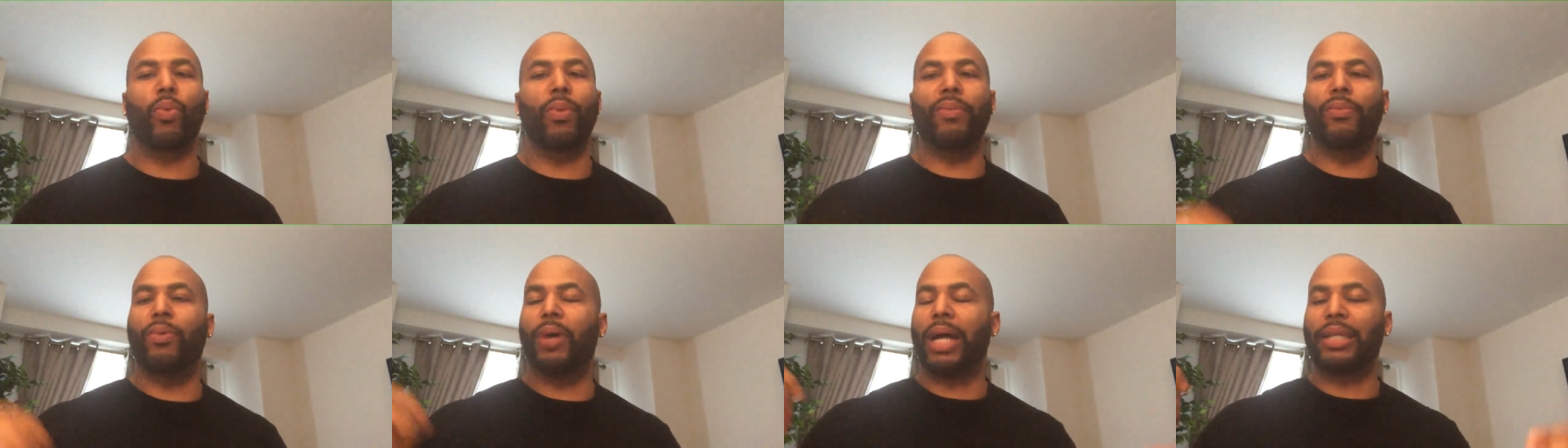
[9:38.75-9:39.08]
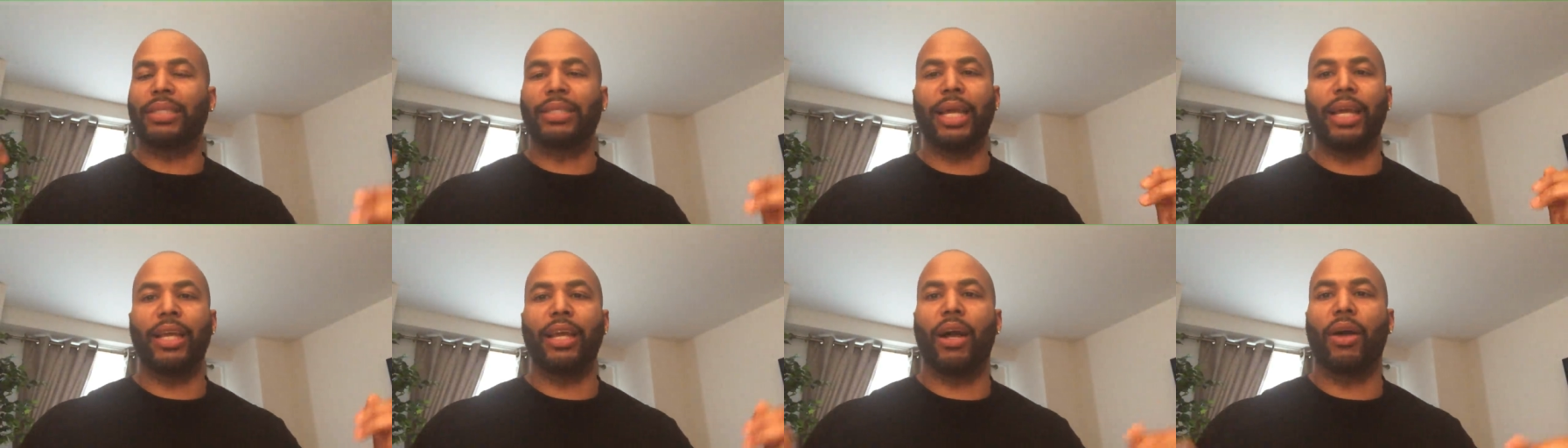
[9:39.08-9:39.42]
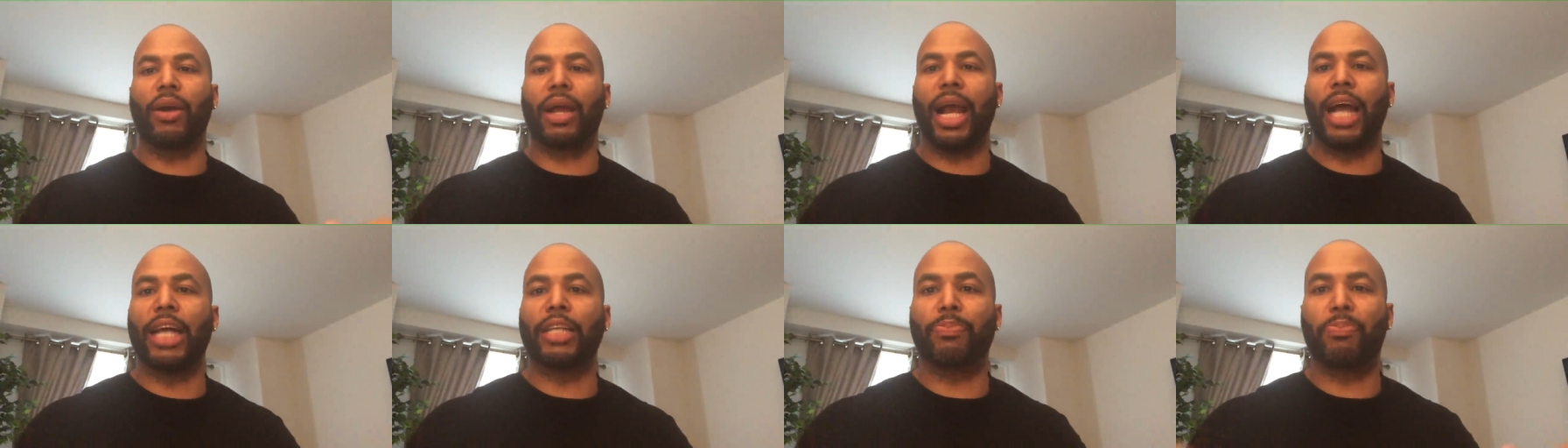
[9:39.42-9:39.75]
when I tell y'all
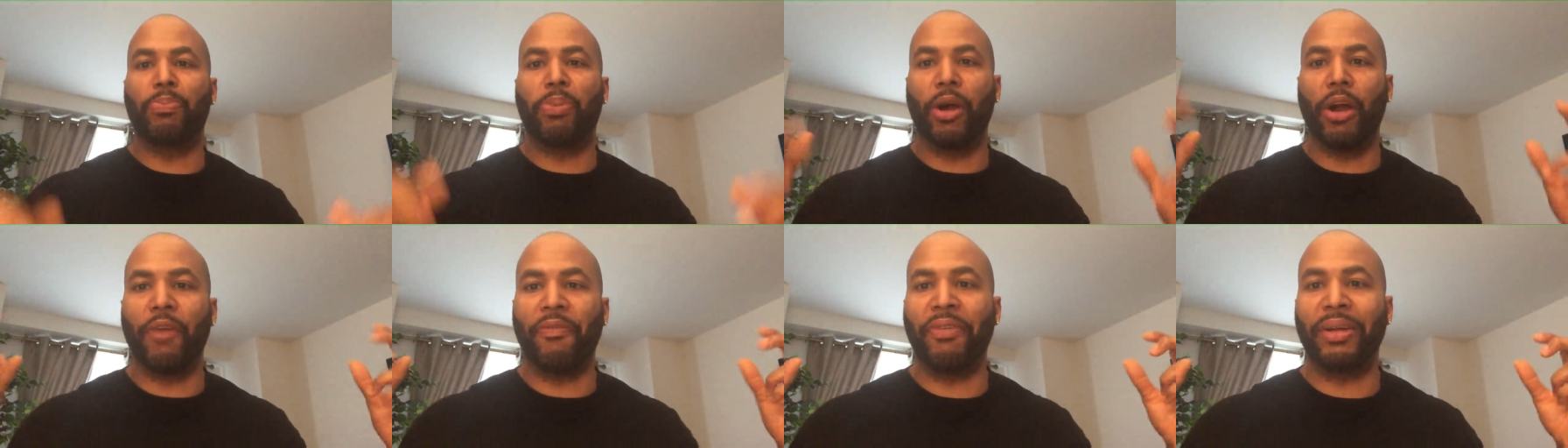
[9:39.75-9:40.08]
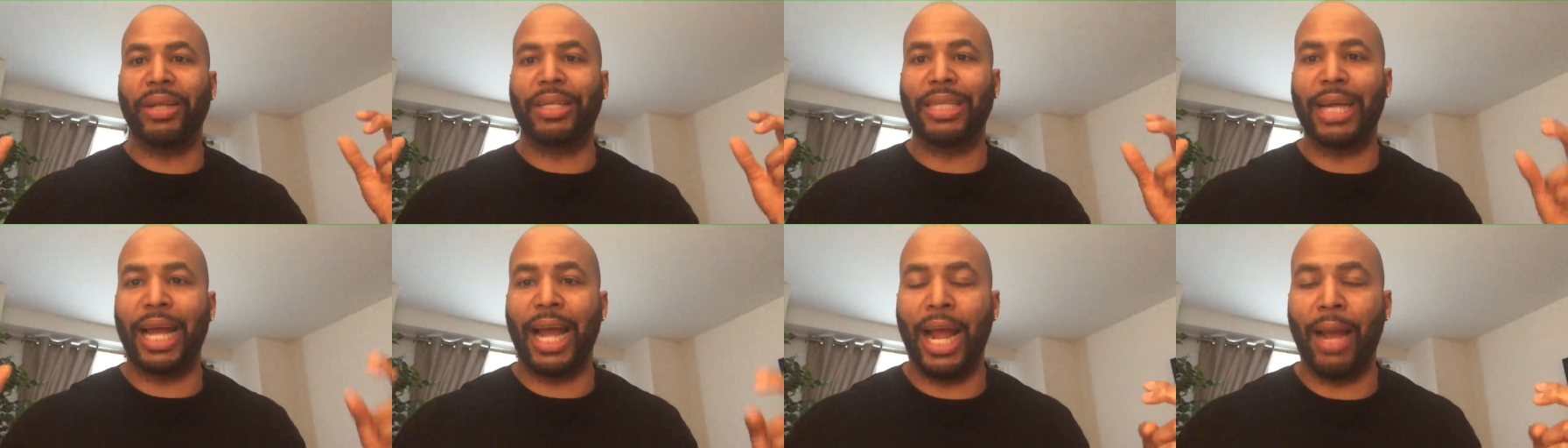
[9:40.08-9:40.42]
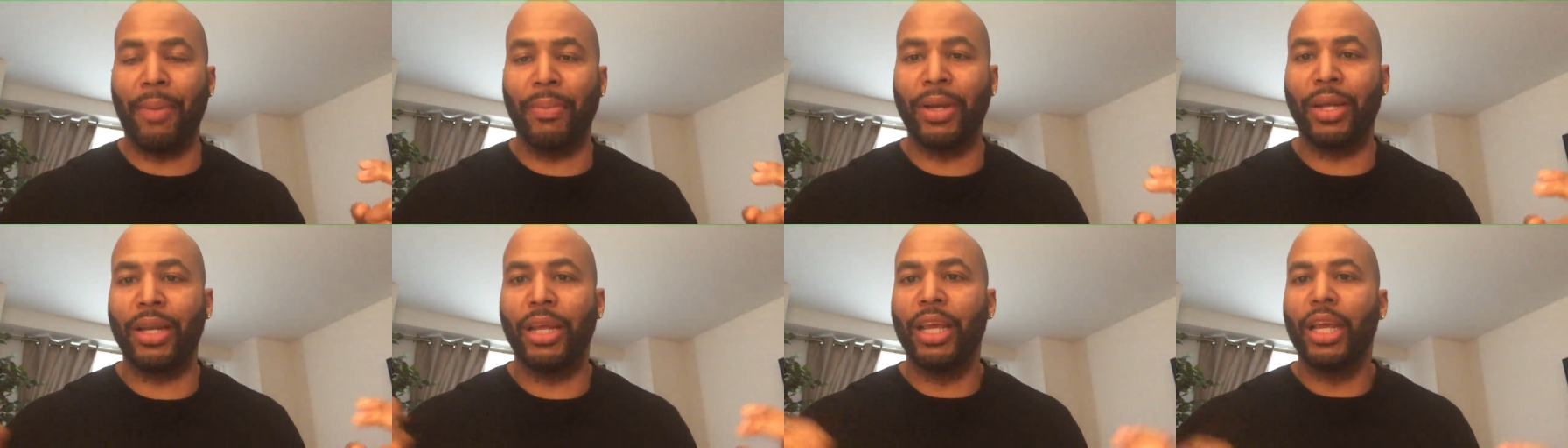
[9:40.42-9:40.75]
guys, perfect
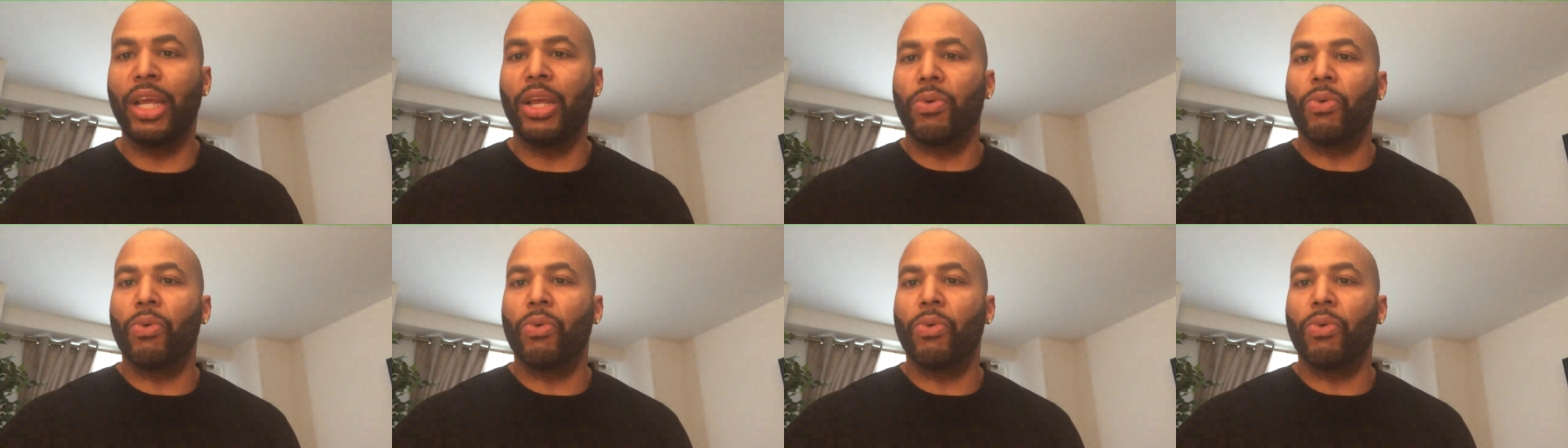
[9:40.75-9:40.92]
timing,